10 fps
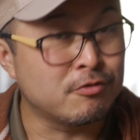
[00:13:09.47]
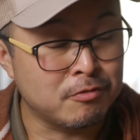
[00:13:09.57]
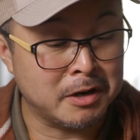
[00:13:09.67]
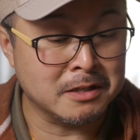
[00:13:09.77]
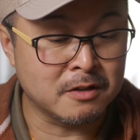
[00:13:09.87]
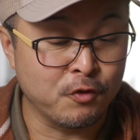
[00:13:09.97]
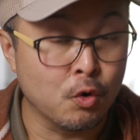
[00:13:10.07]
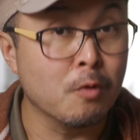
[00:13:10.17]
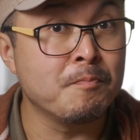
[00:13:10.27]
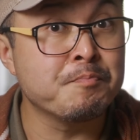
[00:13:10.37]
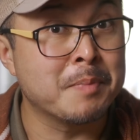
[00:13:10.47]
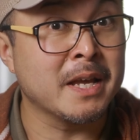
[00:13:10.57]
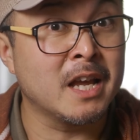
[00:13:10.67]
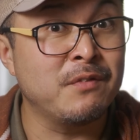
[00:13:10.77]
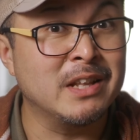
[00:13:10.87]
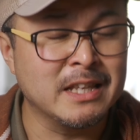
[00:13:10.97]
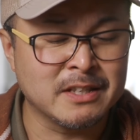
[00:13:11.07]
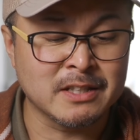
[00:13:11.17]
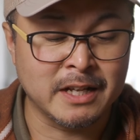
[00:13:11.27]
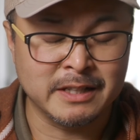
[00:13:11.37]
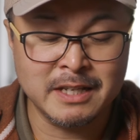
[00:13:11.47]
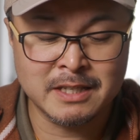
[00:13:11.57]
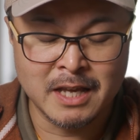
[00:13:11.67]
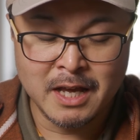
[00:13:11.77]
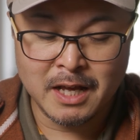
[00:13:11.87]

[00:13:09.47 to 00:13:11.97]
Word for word: great for big heavy lenses like this.